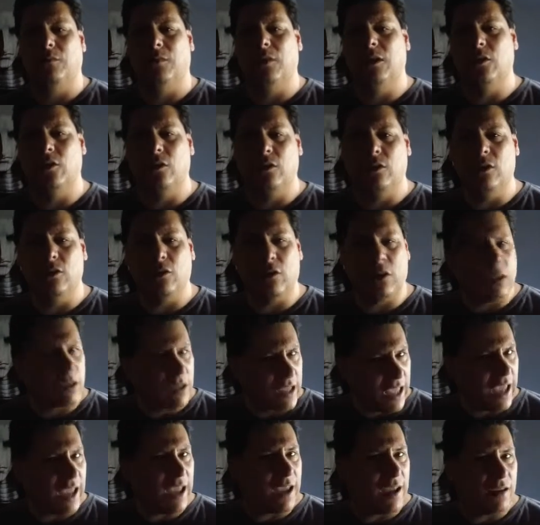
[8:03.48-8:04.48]
You
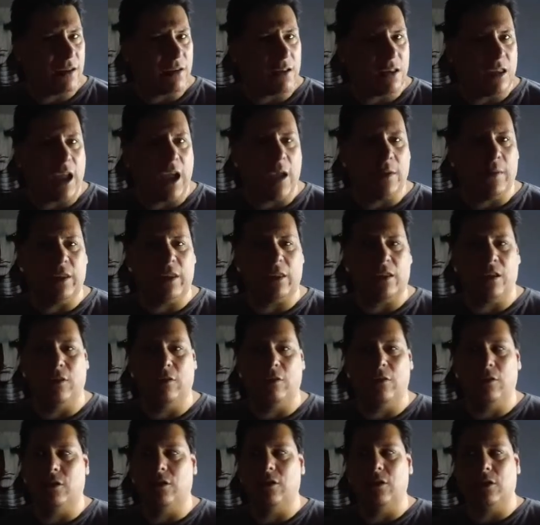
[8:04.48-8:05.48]
can climb it
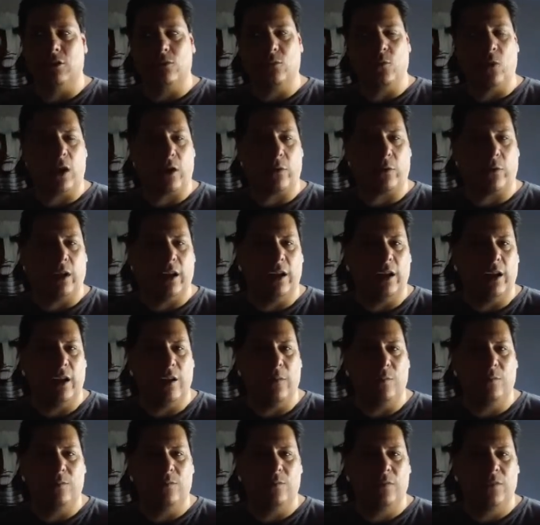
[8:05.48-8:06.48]
though. You could just walk right
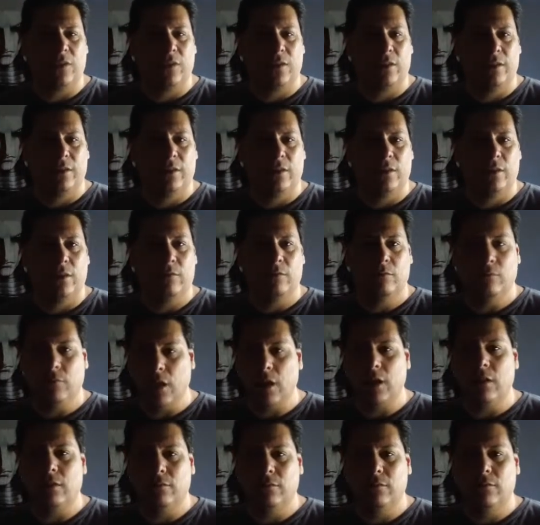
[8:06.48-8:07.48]
up.
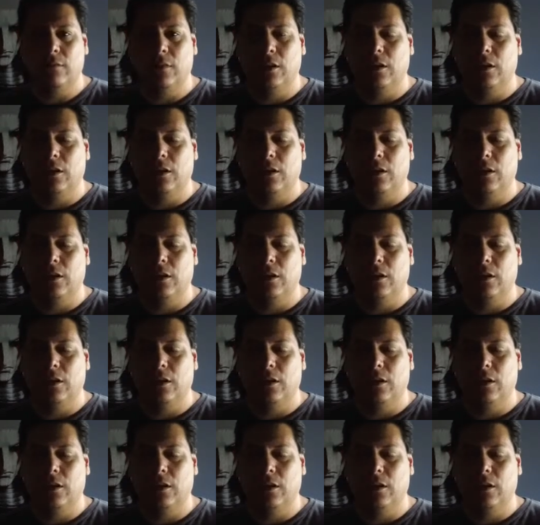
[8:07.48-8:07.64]
Yeah.